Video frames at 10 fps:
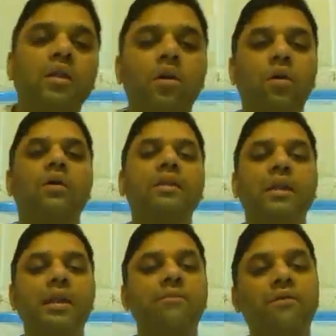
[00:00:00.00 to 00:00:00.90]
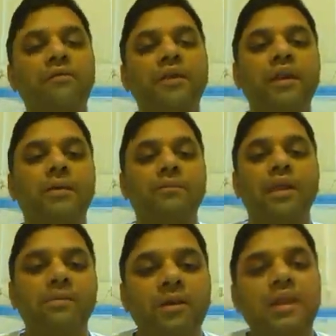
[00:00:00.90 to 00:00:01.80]
in the name of
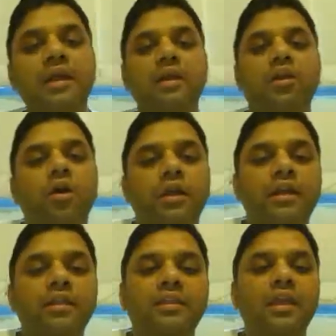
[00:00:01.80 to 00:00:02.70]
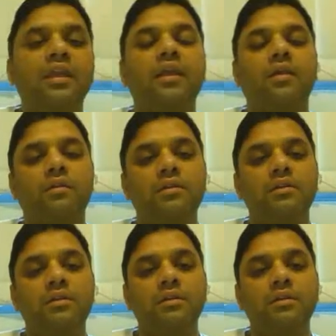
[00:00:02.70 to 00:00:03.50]
freedom, anybody can talk anything,